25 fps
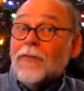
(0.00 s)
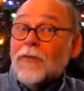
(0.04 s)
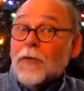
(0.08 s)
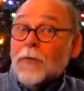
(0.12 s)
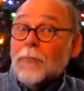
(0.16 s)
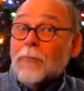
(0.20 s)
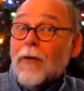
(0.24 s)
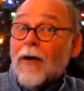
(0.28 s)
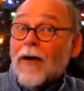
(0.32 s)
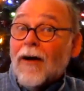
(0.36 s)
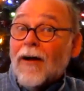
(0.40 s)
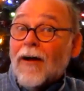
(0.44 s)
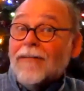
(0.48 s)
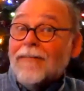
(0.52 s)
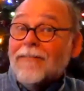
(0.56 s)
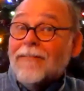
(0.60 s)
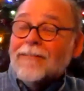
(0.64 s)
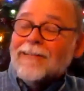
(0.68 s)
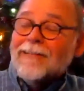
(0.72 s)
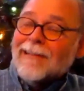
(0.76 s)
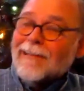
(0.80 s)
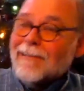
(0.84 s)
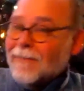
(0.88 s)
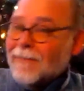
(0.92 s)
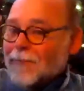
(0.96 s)
coupon,
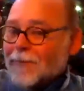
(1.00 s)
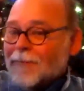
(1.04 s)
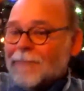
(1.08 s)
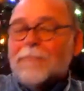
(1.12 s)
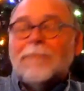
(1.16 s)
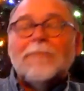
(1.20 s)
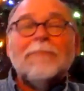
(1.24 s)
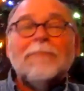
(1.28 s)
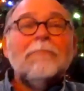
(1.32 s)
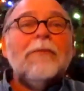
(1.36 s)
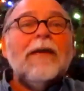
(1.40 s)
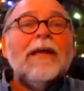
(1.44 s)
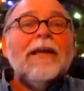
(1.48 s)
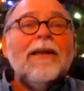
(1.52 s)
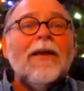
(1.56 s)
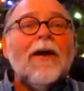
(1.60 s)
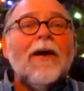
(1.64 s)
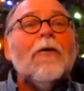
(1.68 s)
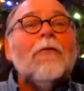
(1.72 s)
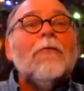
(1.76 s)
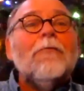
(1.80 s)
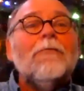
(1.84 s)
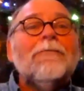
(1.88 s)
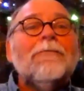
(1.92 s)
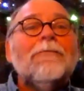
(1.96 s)

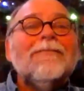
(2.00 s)
bingo,